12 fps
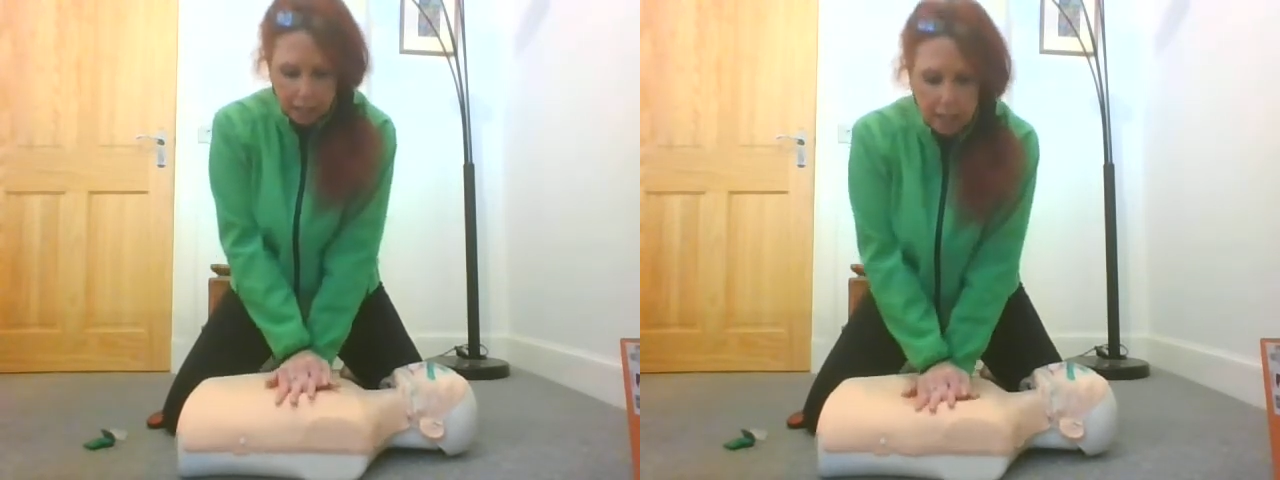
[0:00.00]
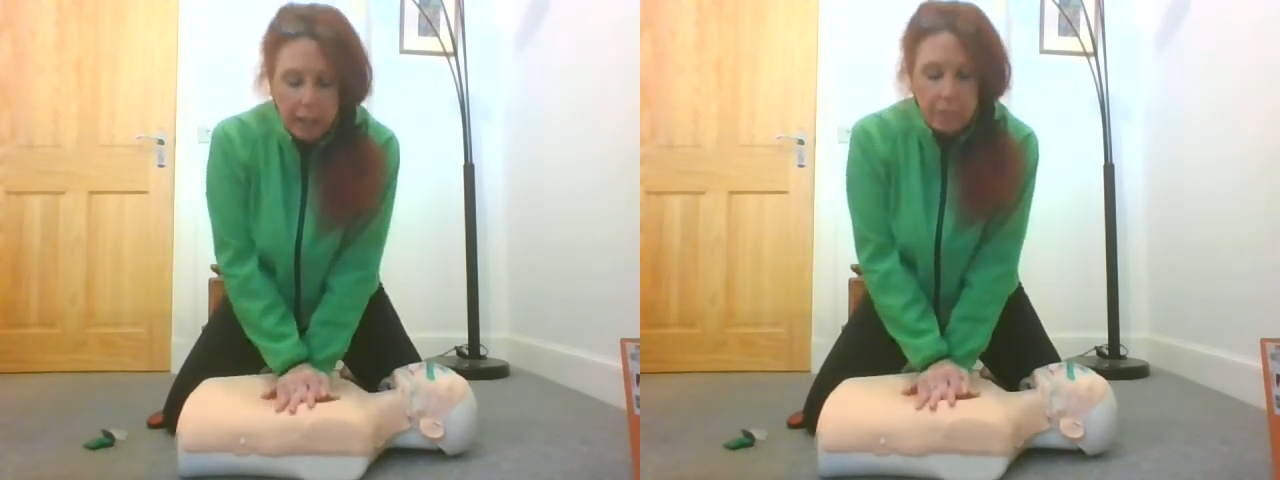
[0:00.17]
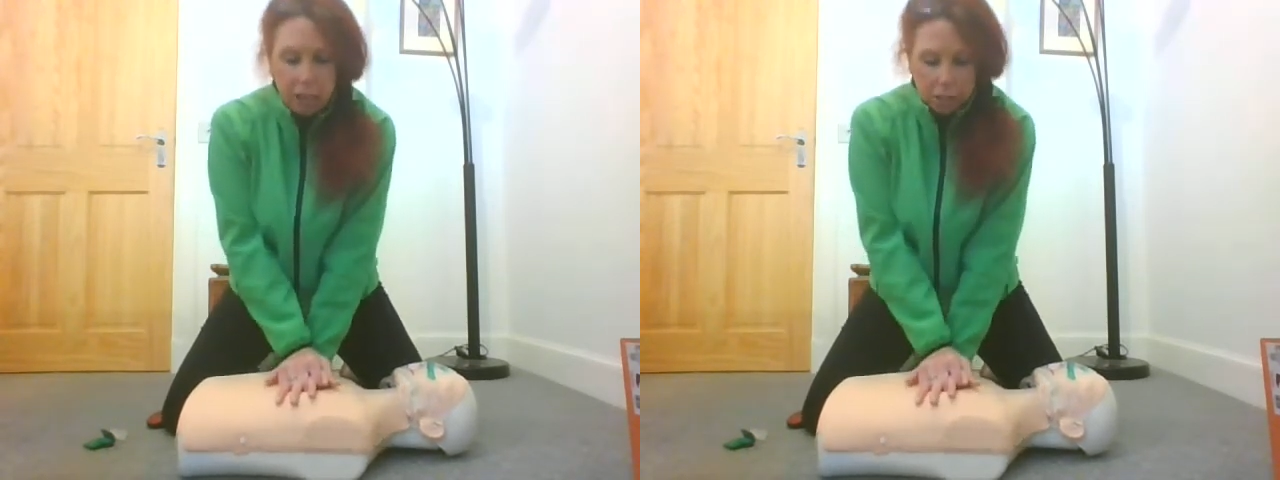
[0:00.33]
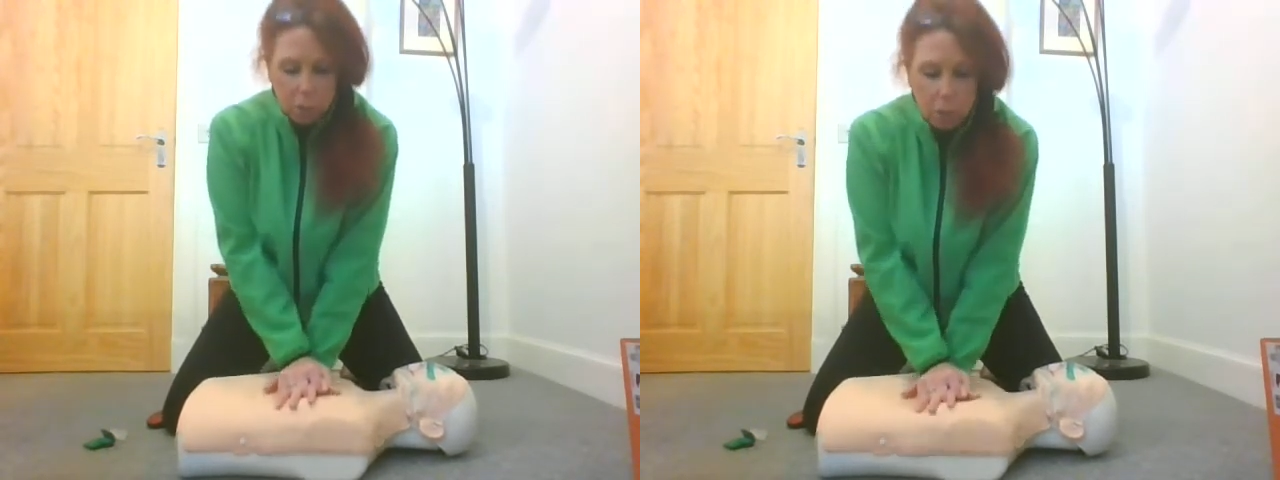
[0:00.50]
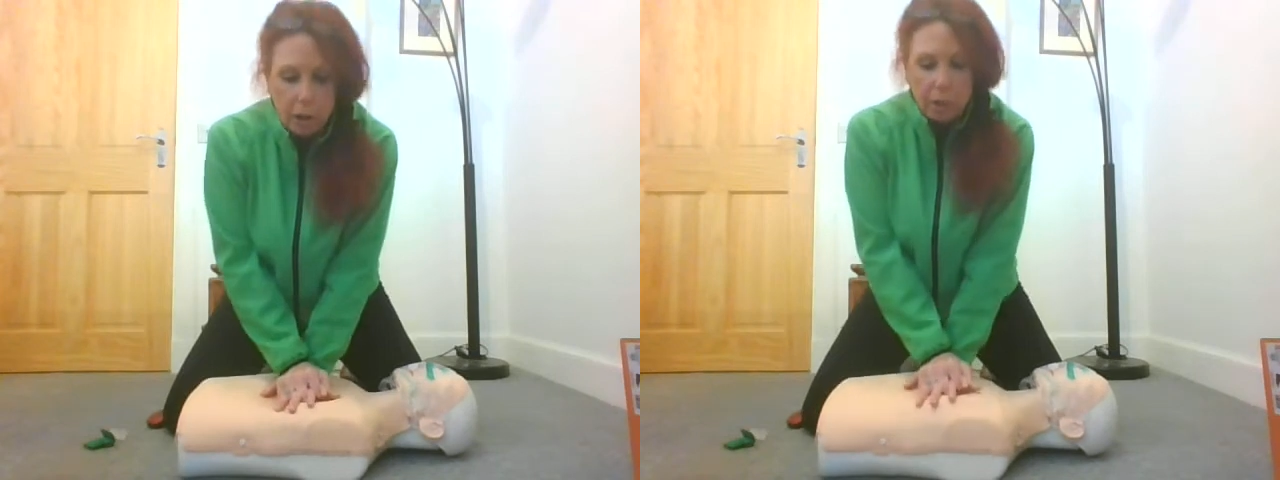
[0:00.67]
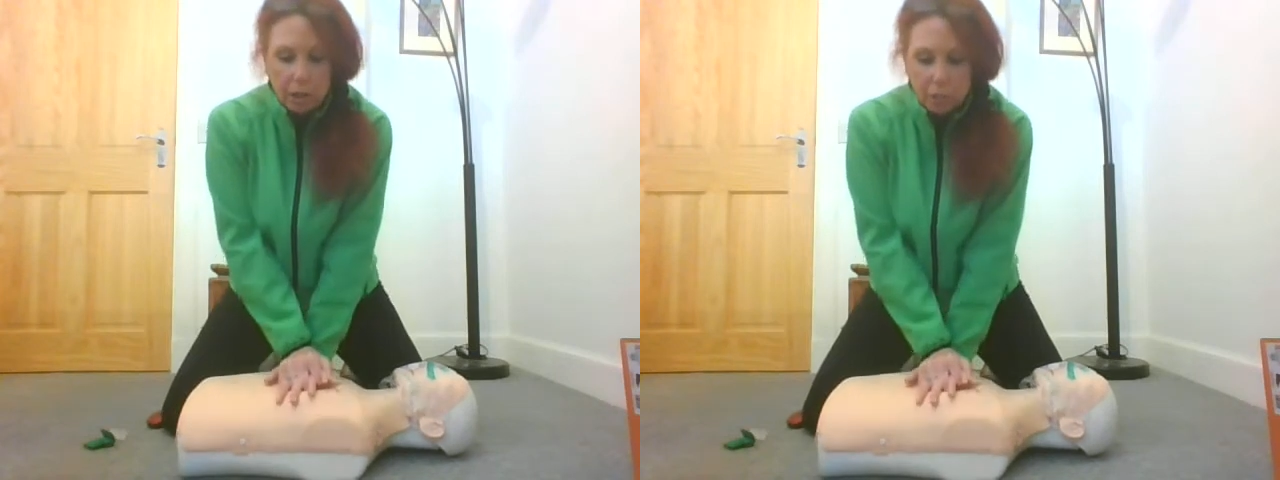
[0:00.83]
11 and
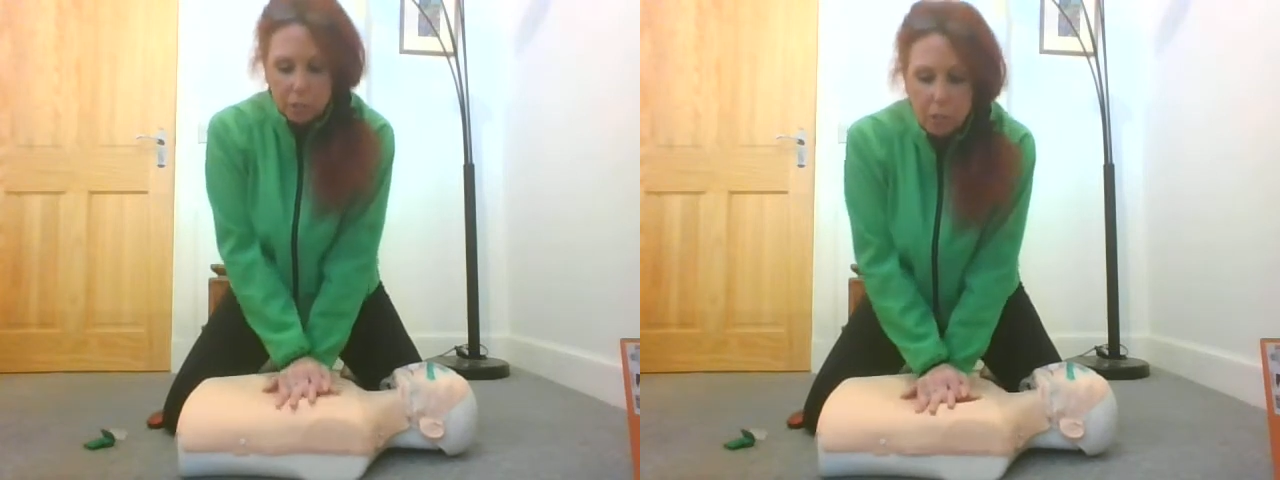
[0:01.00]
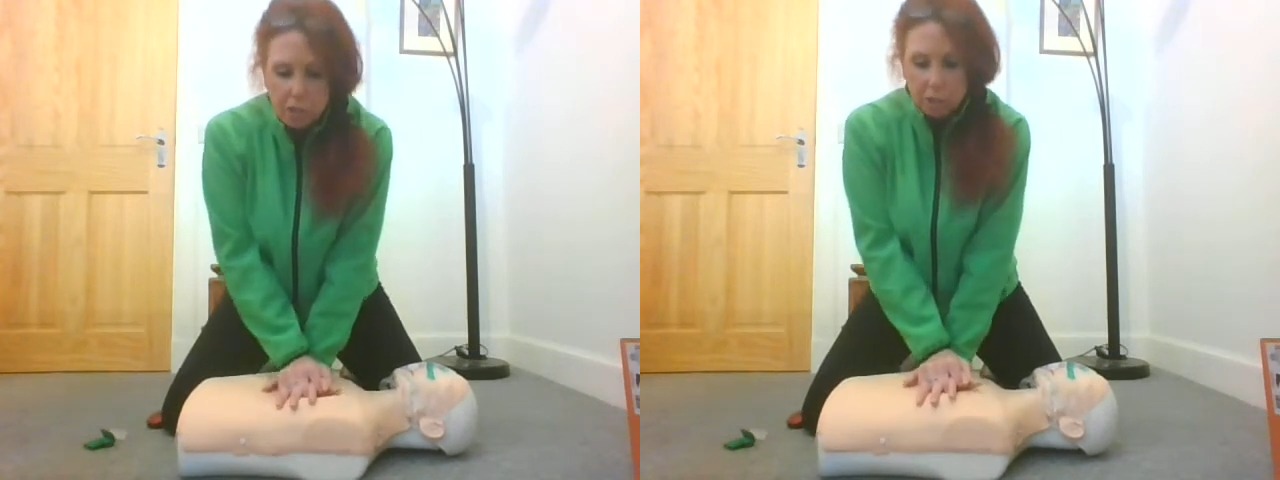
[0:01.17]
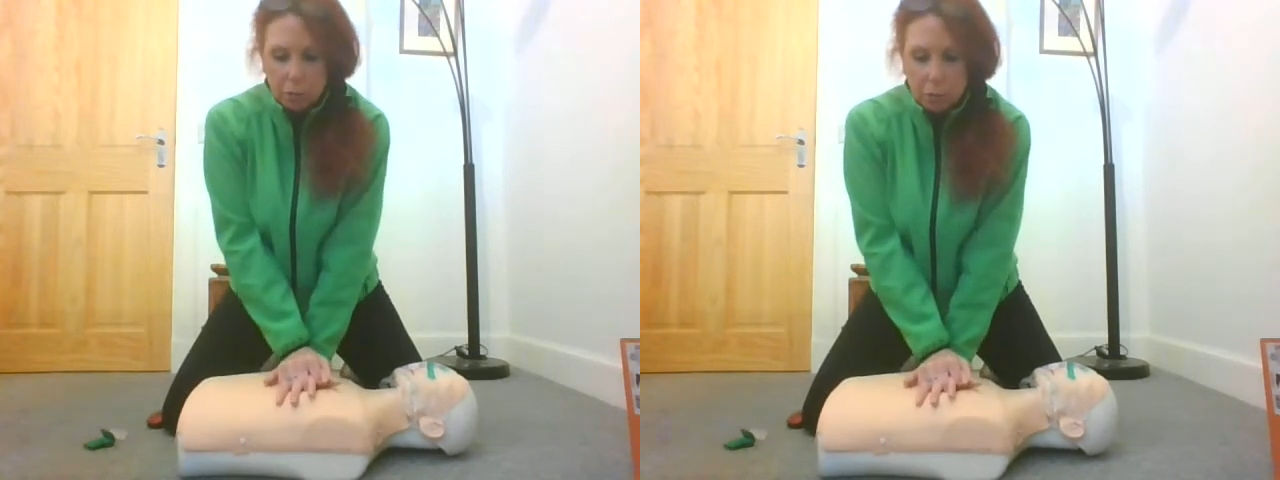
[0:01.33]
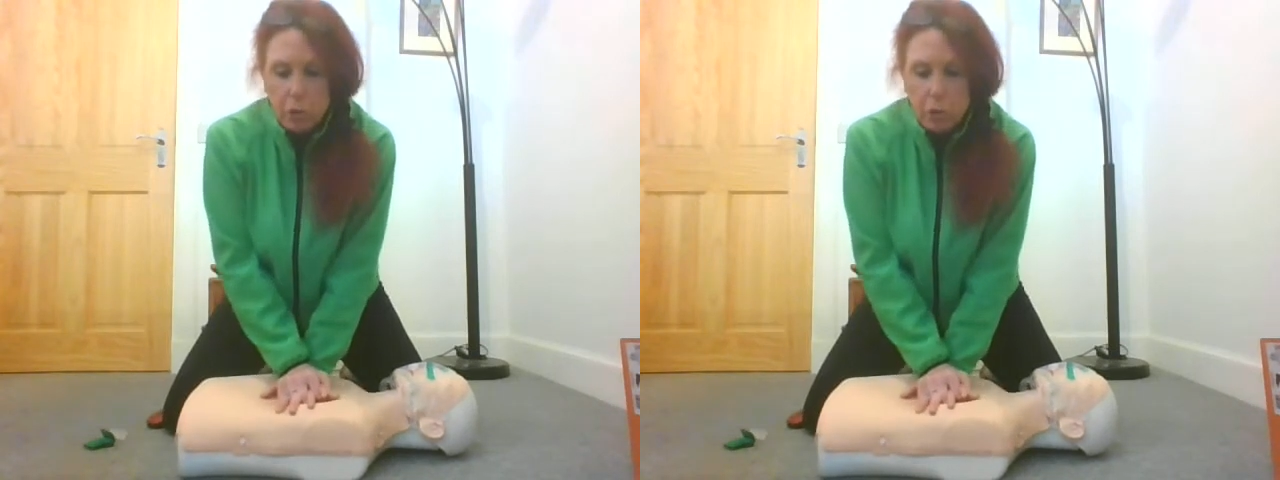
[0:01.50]
12 and 13,